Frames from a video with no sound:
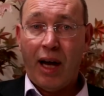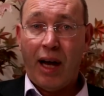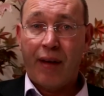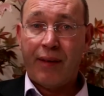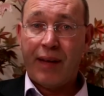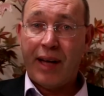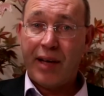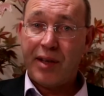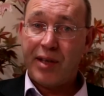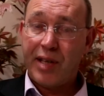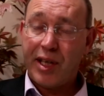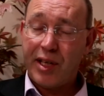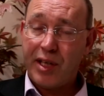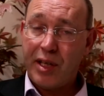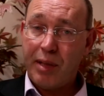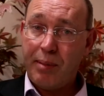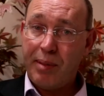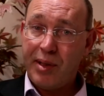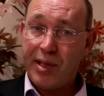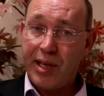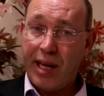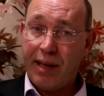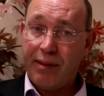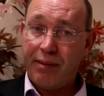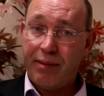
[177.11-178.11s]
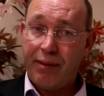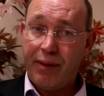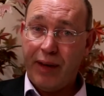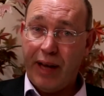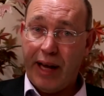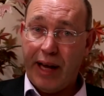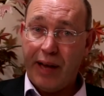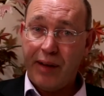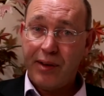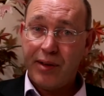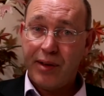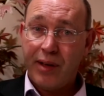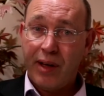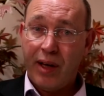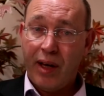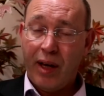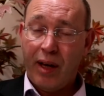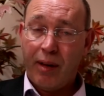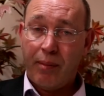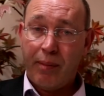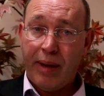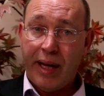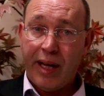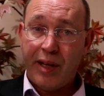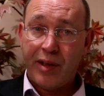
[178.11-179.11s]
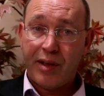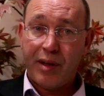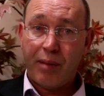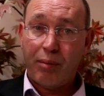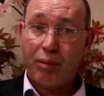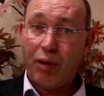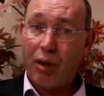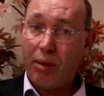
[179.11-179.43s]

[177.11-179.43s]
And that 60% fit means that